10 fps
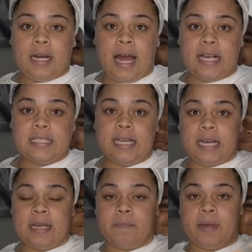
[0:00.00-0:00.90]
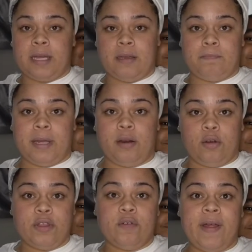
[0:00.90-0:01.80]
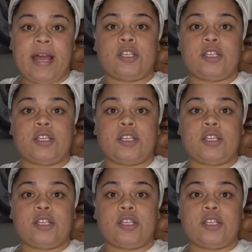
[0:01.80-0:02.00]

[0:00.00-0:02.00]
closet, like my, my clothing rack.